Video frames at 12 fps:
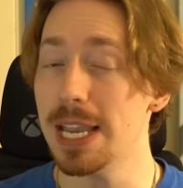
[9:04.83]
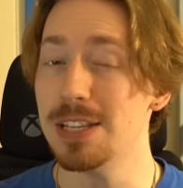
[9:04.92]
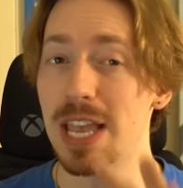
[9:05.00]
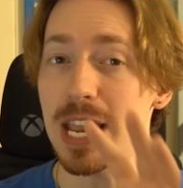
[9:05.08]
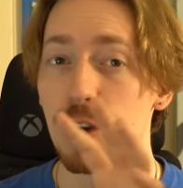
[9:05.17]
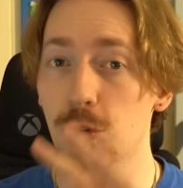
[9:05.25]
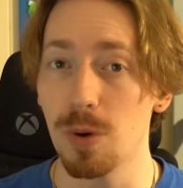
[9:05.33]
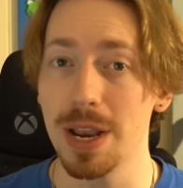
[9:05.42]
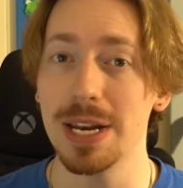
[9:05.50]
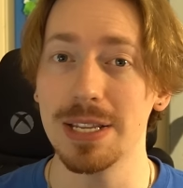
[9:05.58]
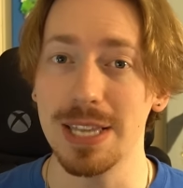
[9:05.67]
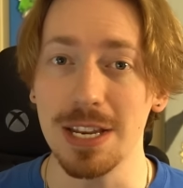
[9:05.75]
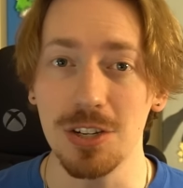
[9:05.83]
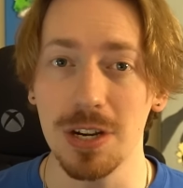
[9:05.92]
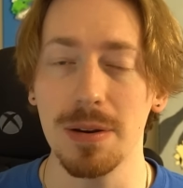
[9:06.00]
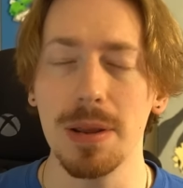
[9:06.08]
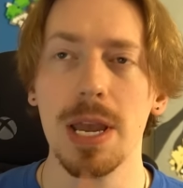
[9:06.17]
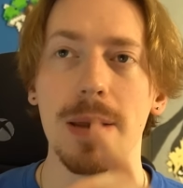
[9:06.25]
is a great
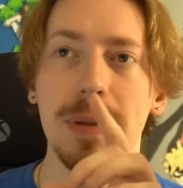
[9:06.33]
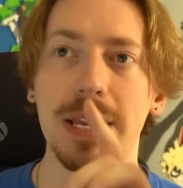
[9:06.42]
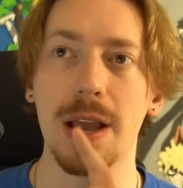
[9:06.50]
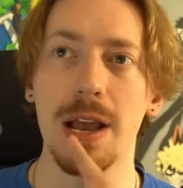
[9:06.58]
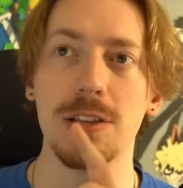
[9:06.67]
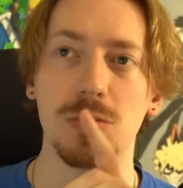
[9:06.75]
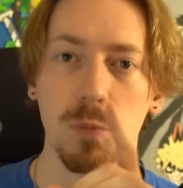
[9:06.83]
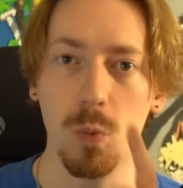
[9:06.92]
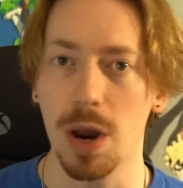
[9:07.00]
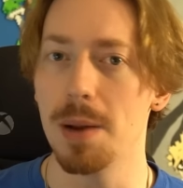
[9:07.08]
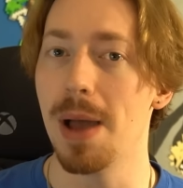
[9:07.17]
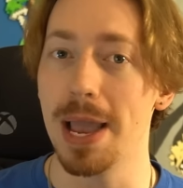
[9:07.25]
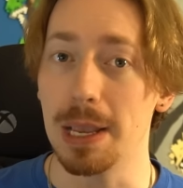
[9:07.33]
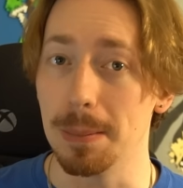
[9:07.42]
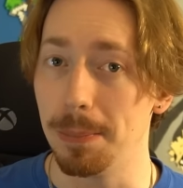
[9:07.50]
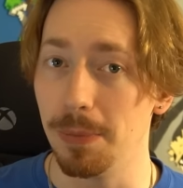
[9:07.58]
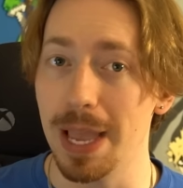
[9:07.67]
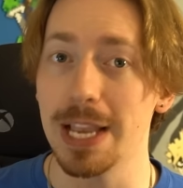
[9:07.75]
addition because one of my
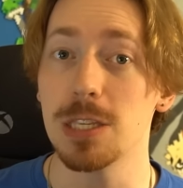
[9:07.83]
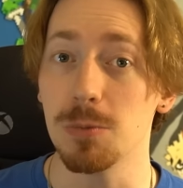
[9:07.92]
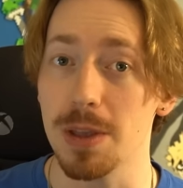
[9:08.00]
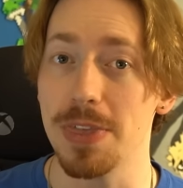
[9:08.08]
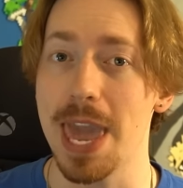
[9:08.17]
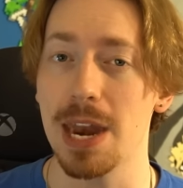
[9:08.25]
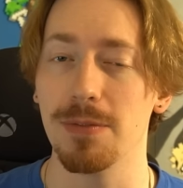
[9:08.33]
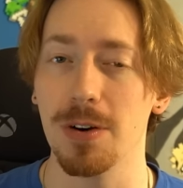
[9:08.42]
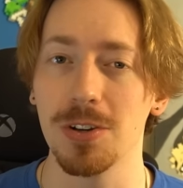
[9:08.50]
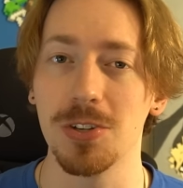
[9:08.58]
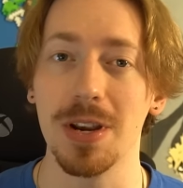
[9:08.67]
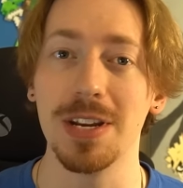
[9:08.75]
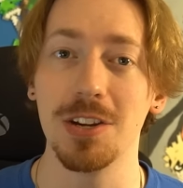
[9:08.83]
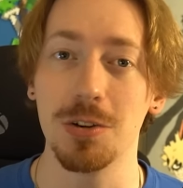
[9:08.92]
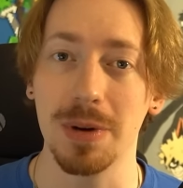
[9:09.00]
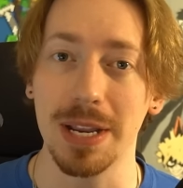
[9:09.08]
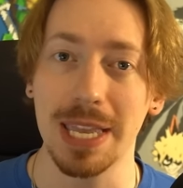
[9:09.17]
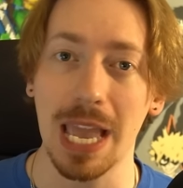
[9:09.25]
complaints with Anniversary
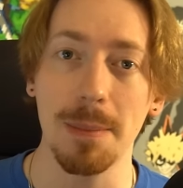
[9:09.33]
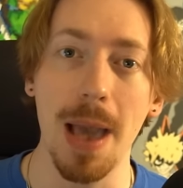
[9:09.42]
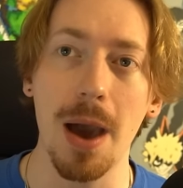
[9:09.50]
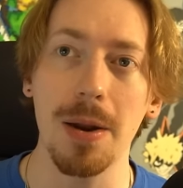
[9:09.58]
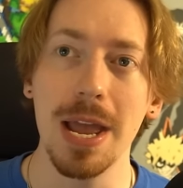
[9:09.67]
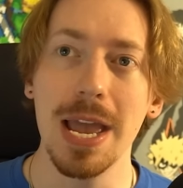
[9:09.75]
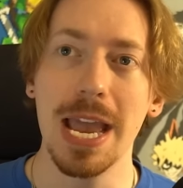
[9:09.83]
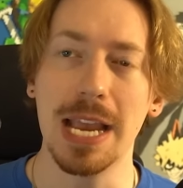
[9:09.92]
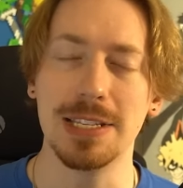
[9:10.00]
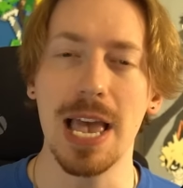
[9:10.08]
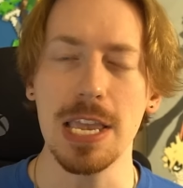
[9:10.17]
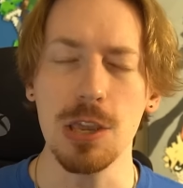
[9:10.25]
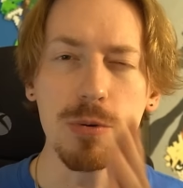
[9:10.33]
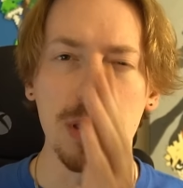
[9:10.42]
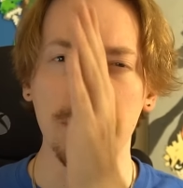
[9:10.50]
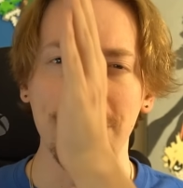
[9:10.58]
Edition when it came out is that you can